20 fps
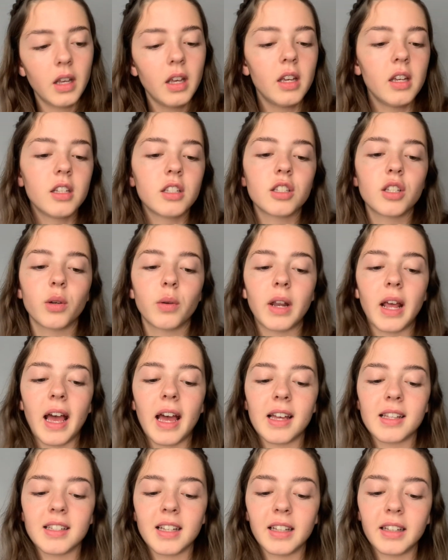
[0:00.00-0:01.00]
So it
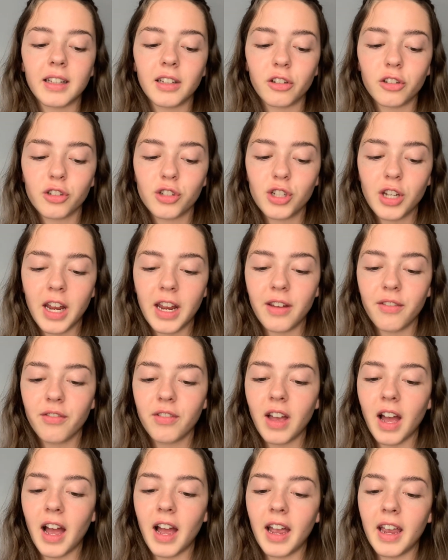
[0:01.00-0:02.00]
has a little shave
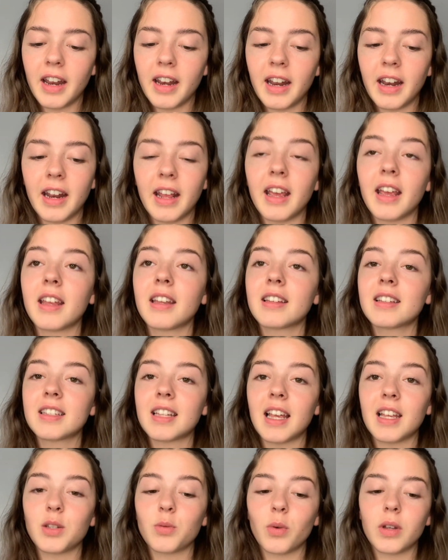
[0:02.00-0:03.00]
guide and it
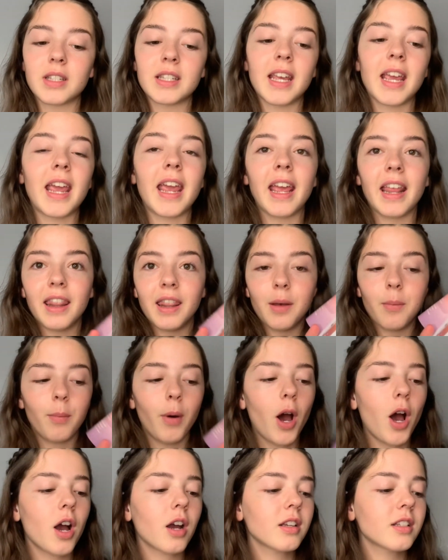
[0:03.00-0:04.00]
says what's in the
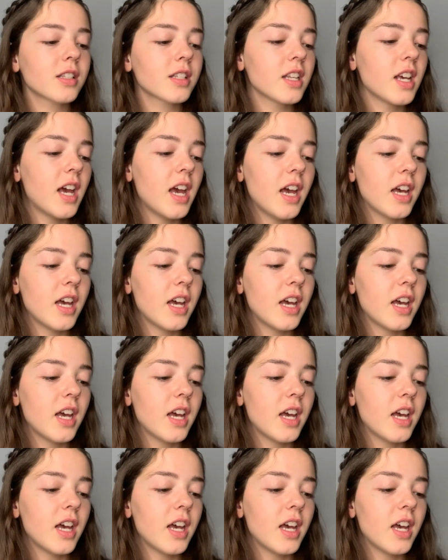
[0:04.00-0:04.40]
box.